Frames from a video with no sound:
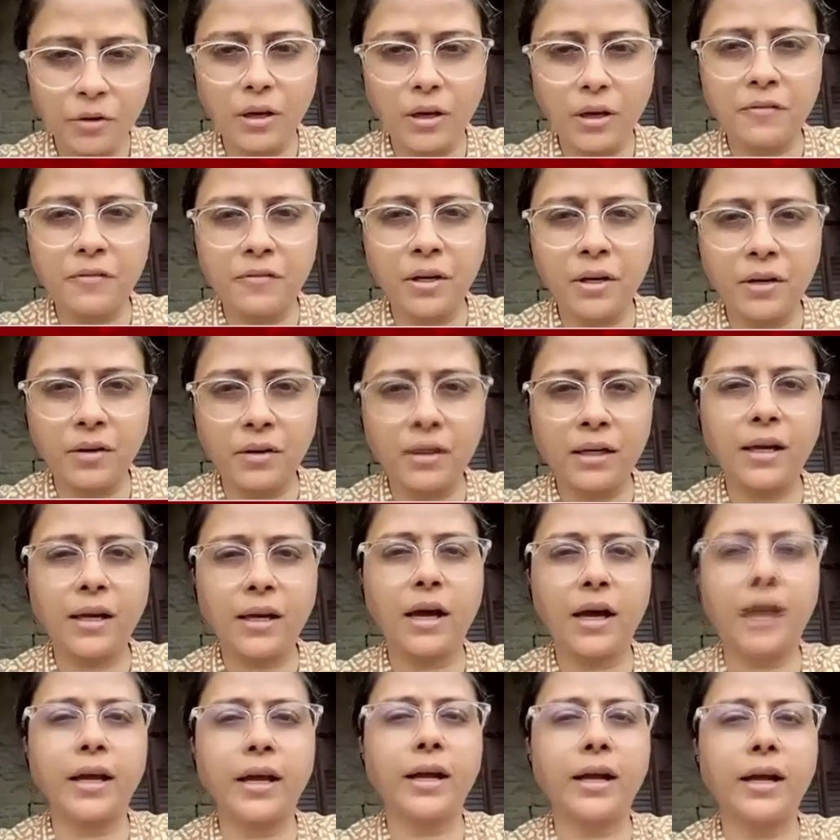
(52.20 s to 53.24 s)
know, everyone in
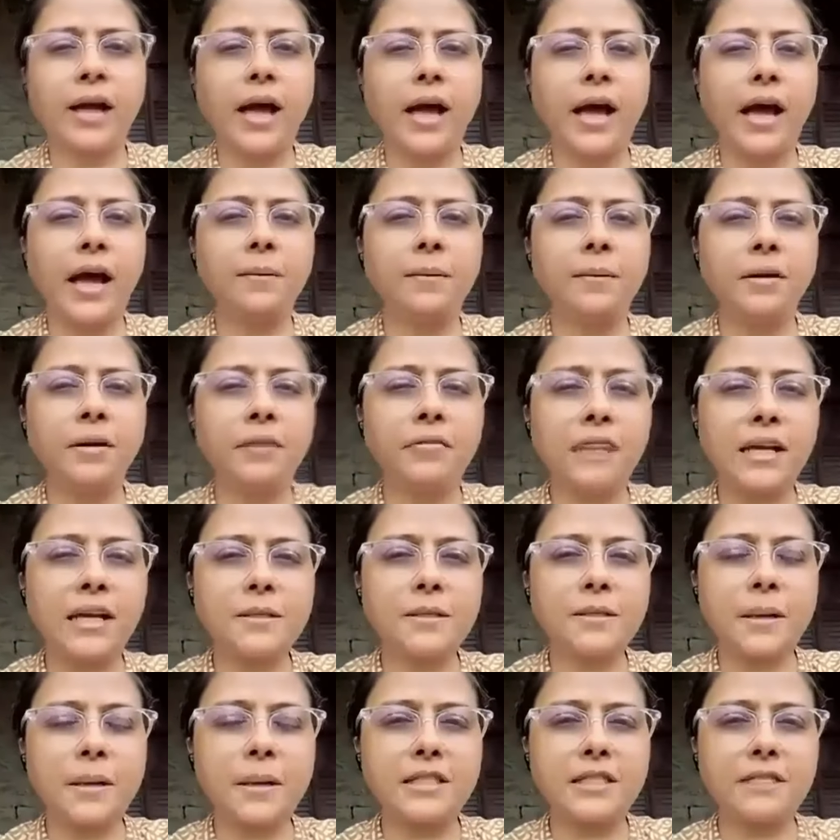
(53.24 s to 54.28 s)
Haryana had been very
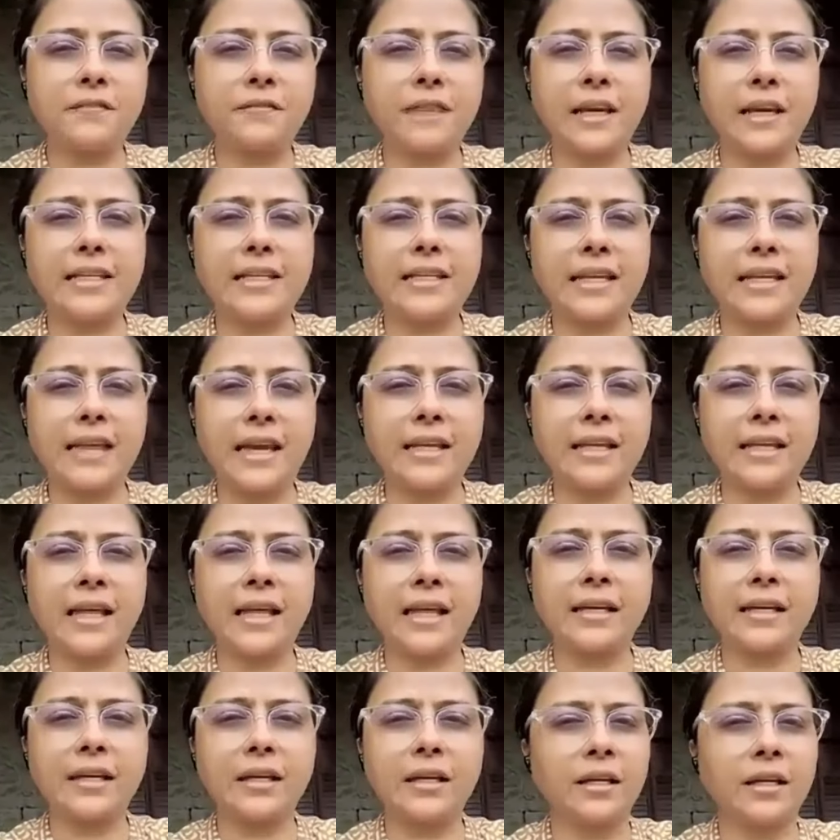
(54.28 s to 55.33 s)
specifically saying
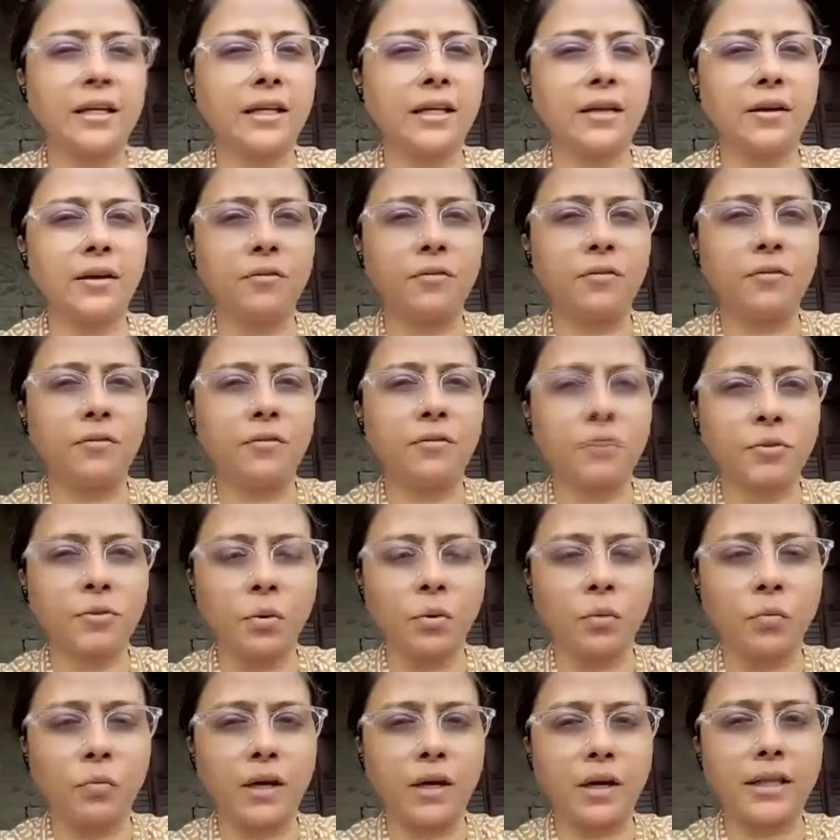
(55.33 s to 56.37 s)
that there was no
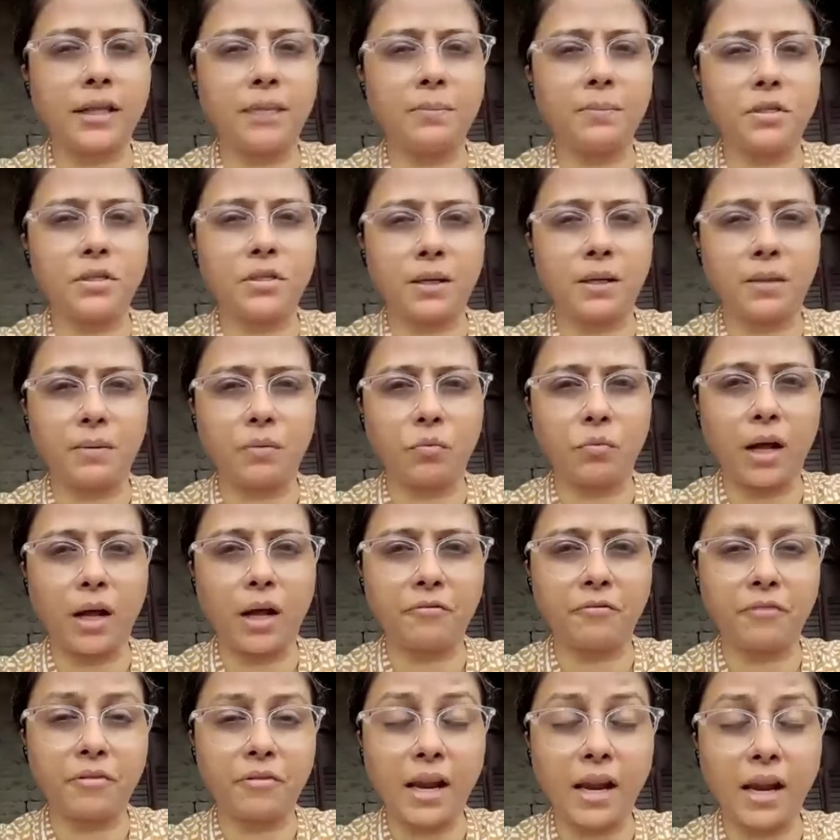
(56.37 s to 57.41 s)
way that B J P would
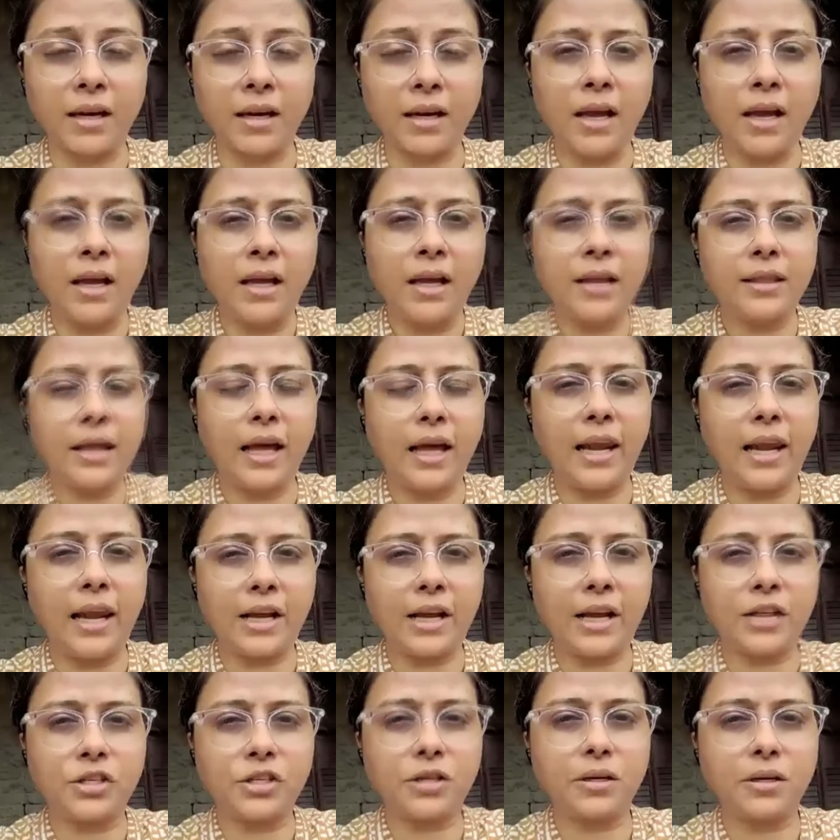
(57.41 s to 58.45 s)
have won the
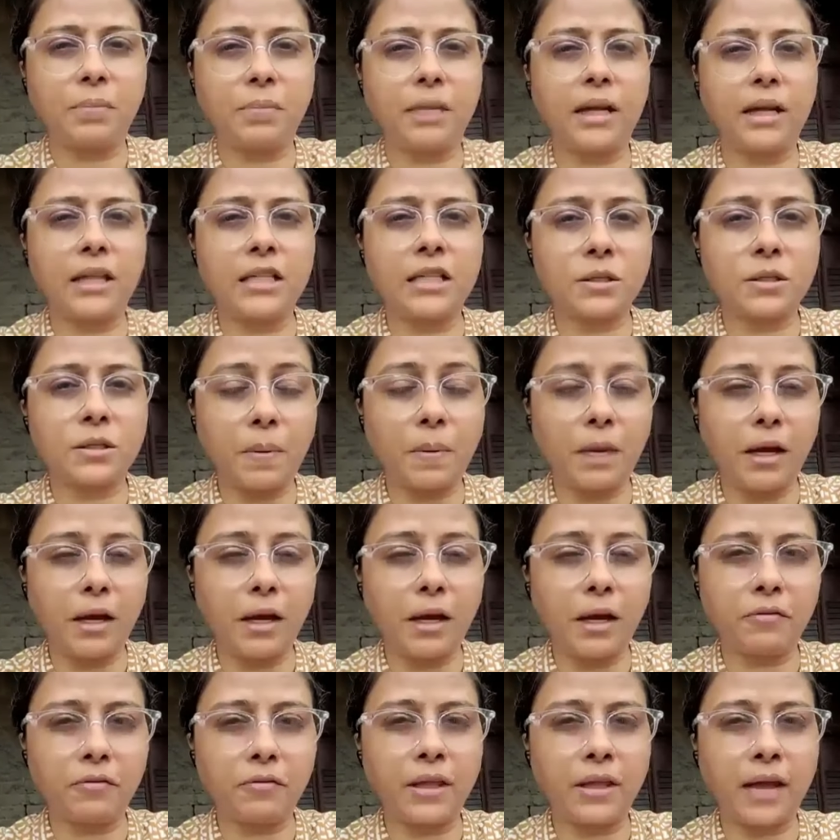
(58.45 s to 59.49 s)
election. But in spite
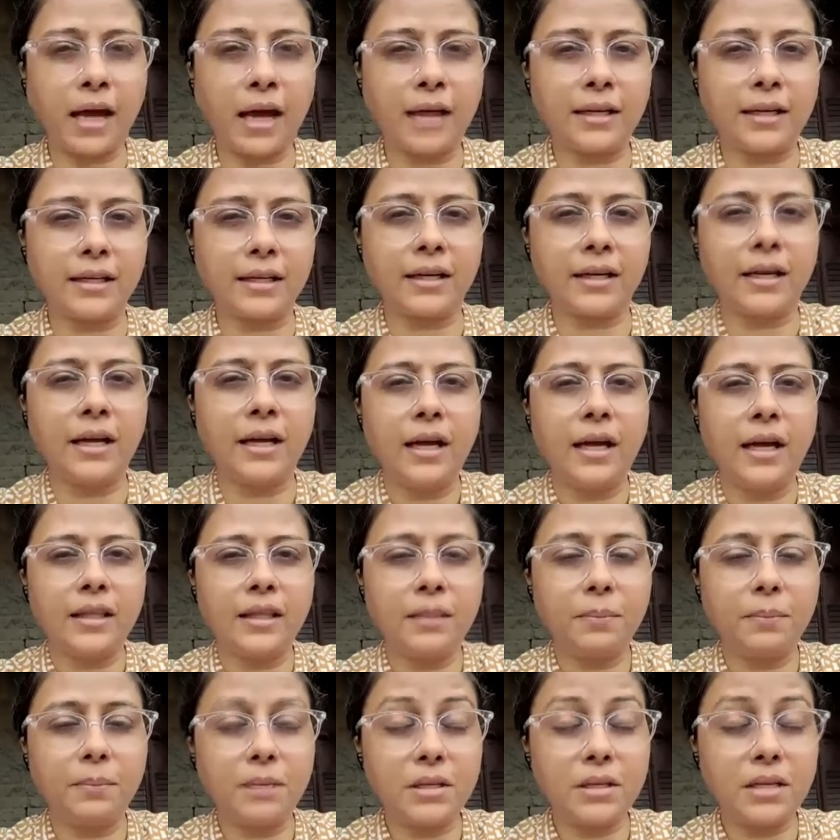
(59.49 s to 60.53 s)
of that, uh,
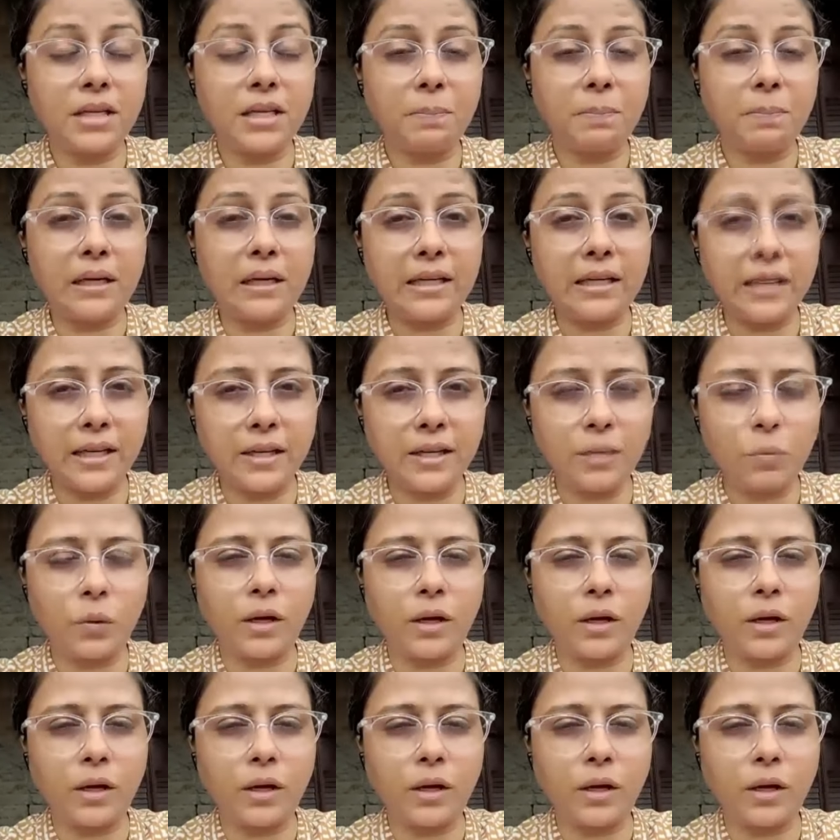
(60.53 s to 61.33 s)
that B J P did